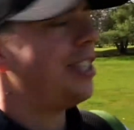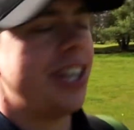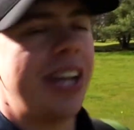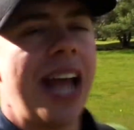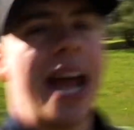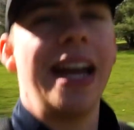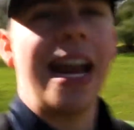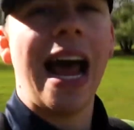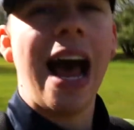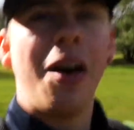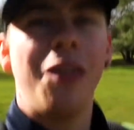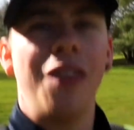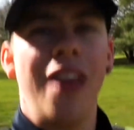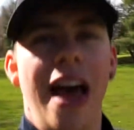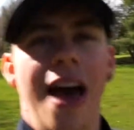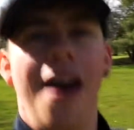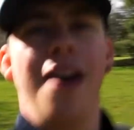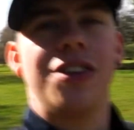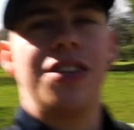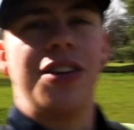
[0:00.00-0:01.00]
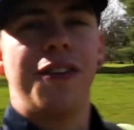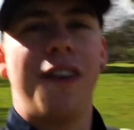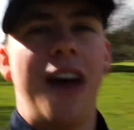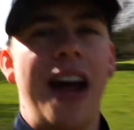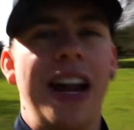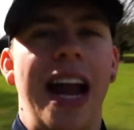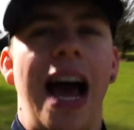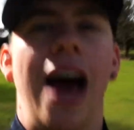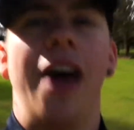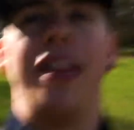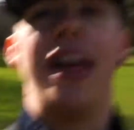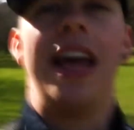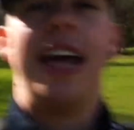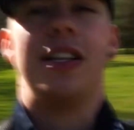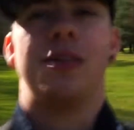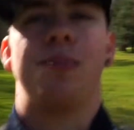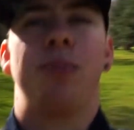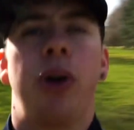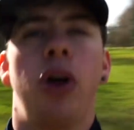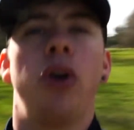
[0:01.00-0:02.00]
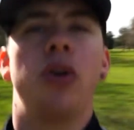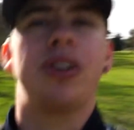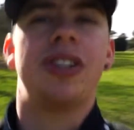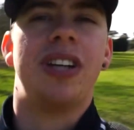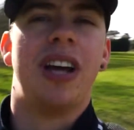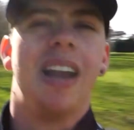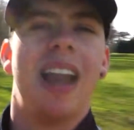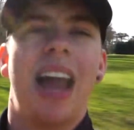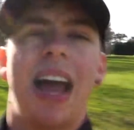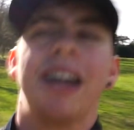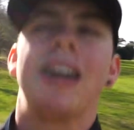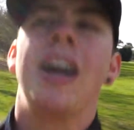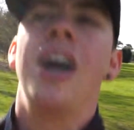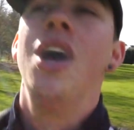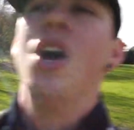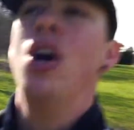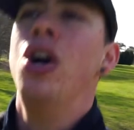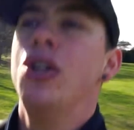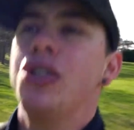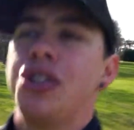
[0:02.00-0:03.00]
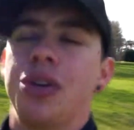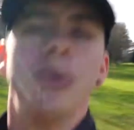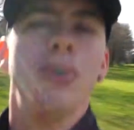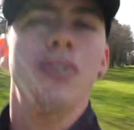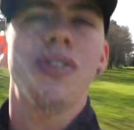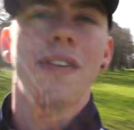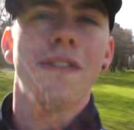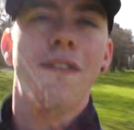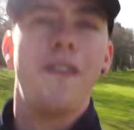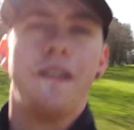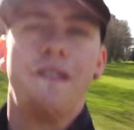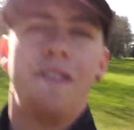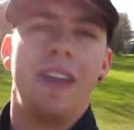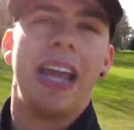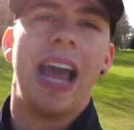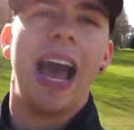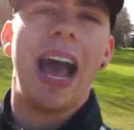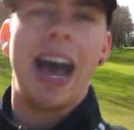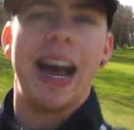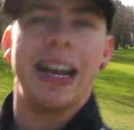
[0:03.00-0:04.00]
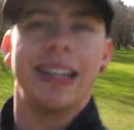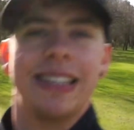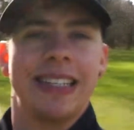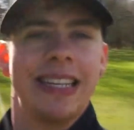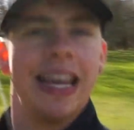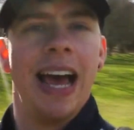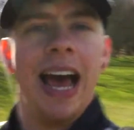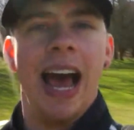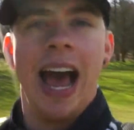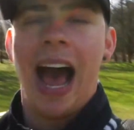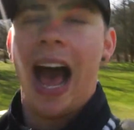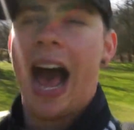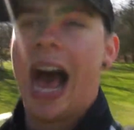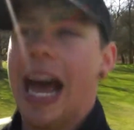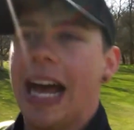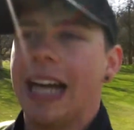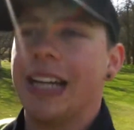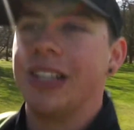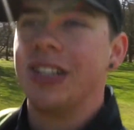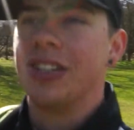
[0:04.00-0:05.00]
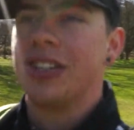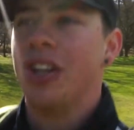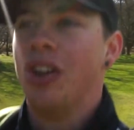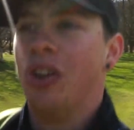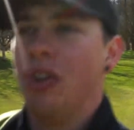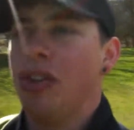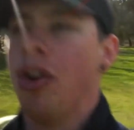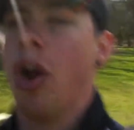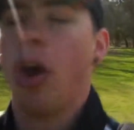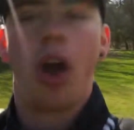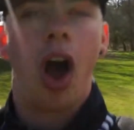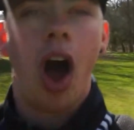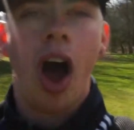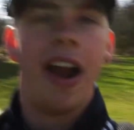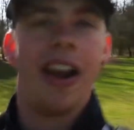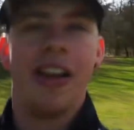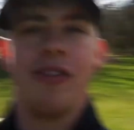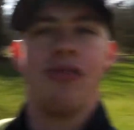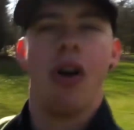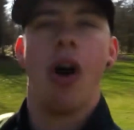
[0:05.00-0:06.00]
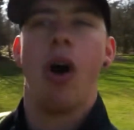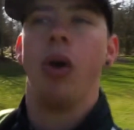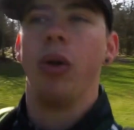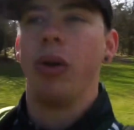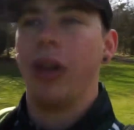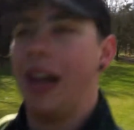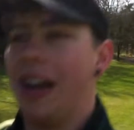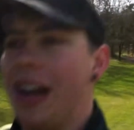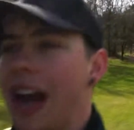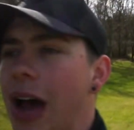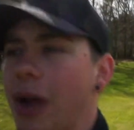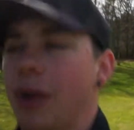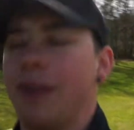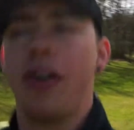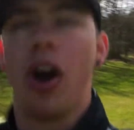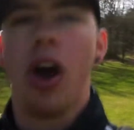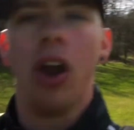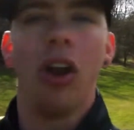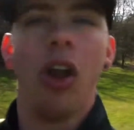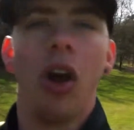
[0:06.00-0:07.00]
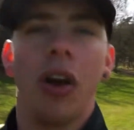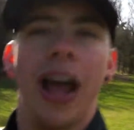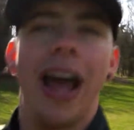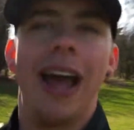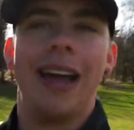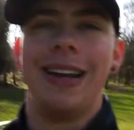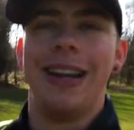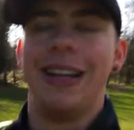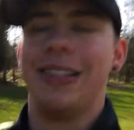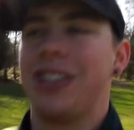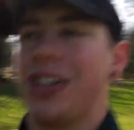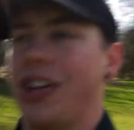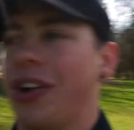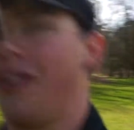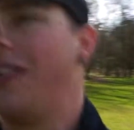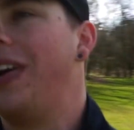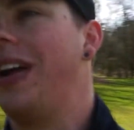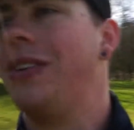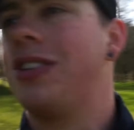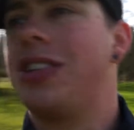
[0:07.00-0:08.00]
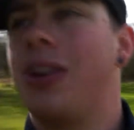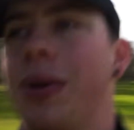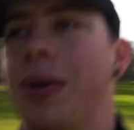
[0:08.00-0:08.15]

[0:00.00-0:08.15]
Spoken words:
you get down there to find out that it's plugged at like 250 yards and not got any roll, and now you've got a long iron into the green. So